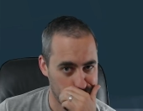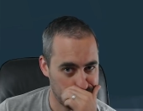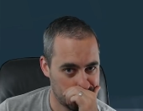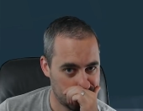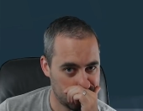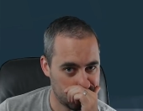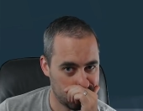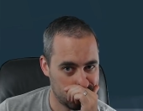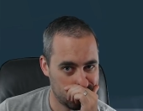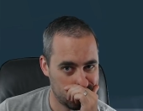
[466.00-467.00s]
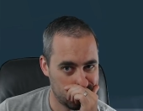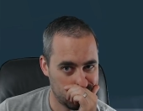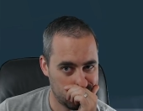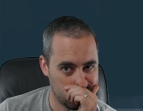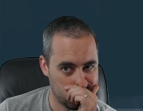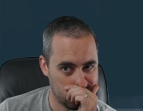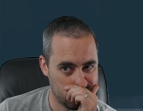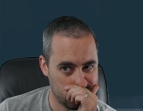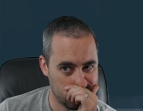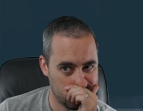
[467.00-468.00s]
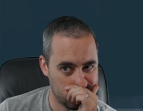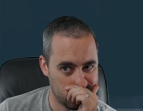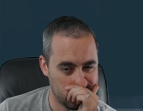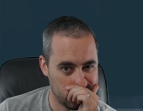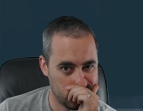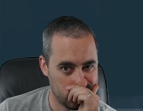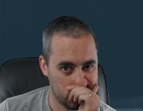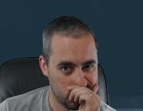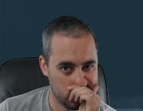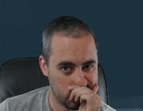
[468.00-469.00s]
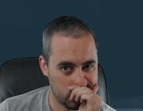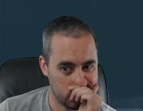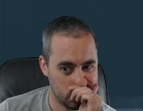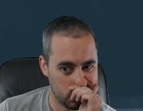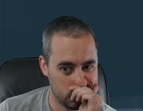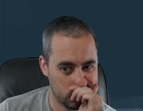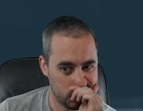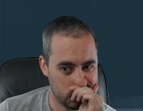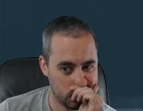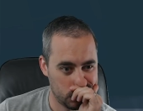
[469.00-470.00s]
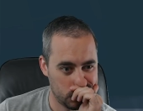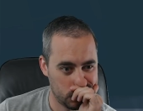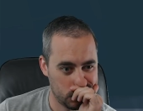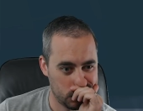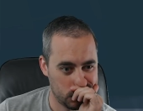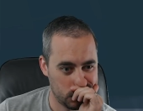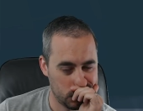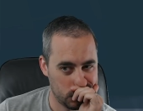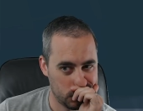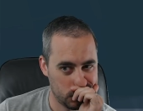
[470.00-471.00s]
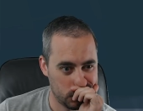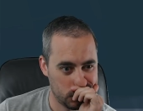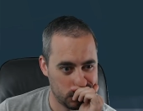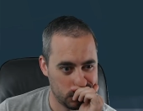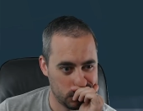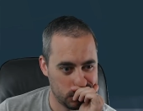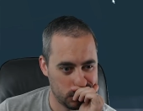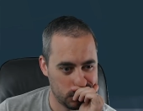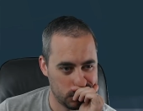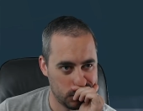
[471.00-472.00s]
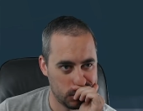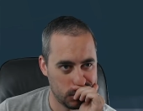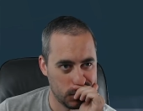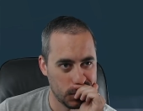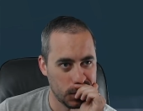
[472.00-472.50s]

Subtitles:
No one is speaking in this clip.